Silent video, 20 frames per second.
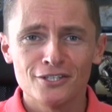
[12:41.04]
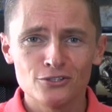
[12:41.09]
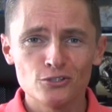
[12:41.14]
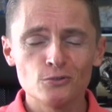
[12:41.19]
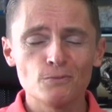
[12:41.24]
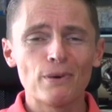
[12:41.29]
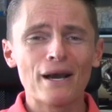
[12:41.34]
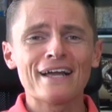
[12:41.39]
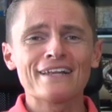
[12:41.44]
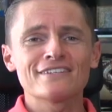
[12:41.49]

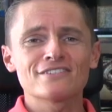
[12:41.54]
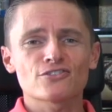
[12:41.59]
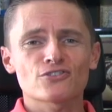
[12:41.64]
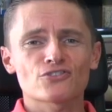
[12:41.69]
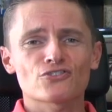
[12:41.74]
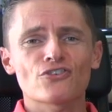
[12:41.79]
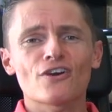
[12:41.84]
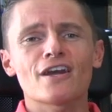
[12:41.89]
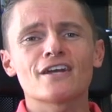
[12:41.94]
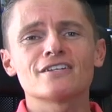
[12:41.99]
New Balance
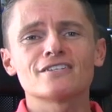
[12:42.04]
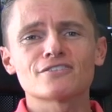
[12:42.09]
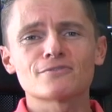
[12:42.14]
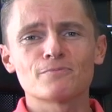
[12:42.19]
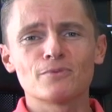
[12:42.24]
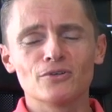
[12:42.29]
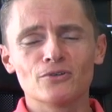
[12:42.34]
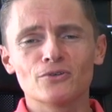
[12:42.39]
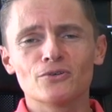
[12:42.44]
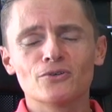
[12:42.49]
trainers
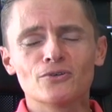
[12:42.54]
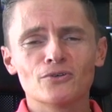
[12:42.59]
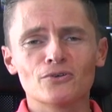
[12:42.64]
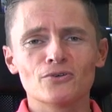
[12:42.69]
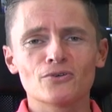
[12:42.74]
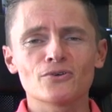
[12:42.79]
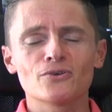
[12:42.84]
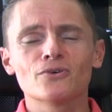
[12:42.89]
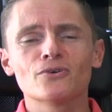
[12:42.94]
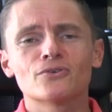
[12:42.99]

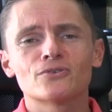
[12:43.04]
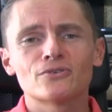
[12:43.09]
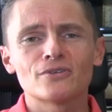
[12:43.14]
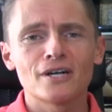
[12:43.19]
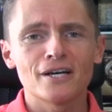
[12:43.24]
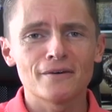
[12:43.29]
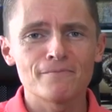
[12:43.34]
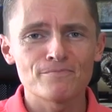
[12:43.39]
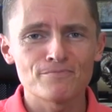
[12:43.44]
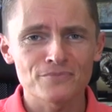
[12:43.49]

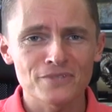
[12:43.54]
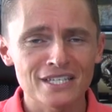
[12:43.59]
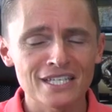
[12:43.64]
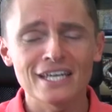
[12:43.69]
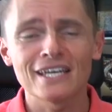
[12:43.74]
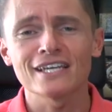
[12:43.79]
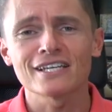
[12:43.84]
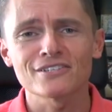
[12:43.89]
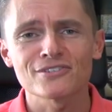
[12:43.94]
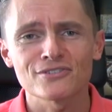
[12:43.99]
or
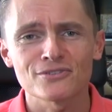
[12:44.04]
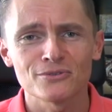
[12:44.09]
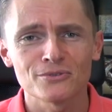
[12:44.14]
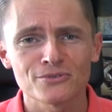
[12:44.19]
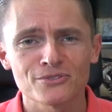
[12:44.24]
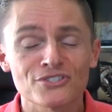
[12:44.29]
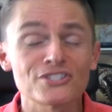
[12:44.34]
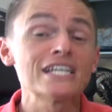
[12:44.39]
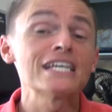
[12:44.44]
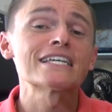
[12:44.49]
kicks
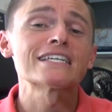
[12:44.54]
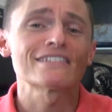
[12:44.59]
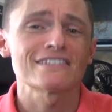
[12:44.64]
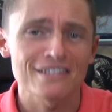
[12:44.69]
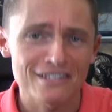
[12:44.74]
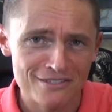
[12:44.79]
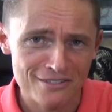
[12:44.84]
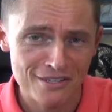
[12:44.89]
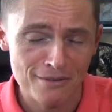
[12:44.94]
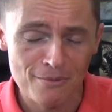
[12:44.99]
or sneakers,
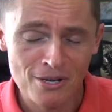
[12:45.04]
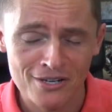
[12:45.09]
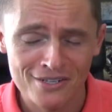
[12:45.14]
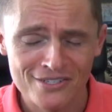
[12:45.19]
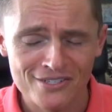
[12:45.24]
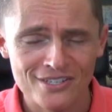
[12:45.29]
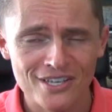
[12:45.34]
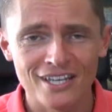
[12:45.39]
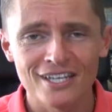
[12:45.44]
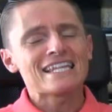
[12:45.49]
as the
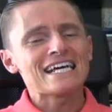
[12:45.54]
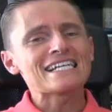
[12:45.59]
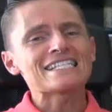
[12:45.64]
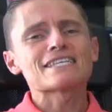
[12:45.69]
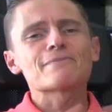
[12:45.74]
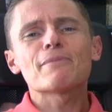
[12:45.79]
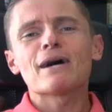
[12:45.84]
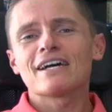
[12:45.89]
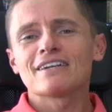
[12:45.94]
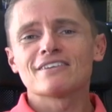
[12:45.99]
Americans say.
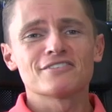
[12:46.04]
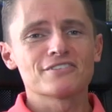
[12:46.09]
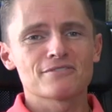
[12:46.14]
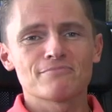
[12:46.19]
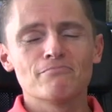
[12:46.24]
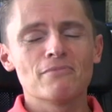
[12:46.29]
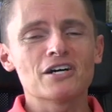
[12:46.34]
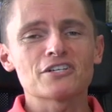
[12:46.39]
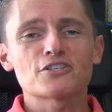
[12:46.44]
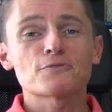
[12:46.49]
That's about as
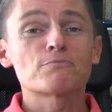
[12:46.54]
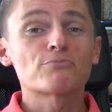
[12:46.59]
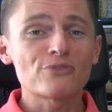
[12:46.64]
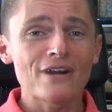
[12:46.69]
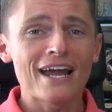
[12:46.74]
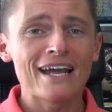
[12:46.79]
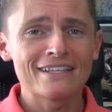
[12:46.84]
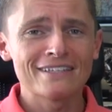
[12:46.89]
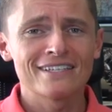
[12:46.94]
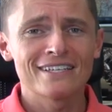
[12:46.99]
much
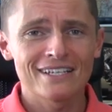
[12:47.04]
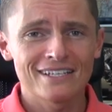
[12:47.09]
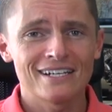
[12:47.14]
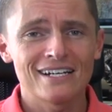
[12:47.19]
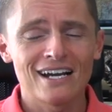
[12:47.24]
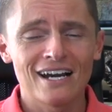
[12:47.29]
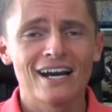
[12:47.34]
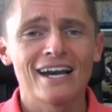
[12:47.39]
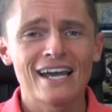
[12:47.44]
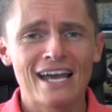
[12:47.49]
branding
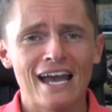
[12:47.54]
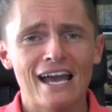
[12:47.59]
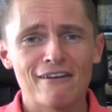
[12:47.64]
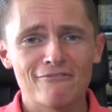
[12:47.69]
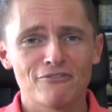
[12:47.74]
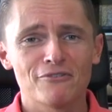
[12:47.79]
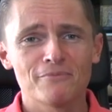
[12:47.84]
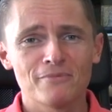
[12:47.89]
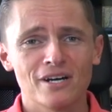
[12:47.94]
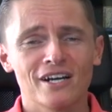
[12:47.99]
I
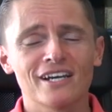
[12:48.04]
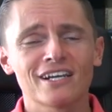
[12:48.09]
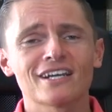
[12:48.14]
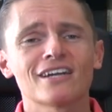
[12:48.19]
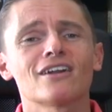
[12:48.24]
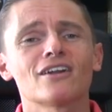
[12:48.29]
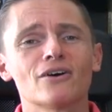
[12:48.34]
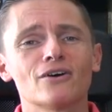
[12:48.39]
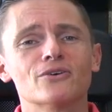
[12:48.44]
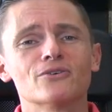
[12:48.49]
have on my
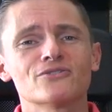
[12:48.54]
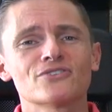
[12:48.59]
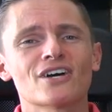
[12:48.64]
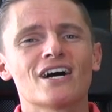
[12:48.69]
clothes.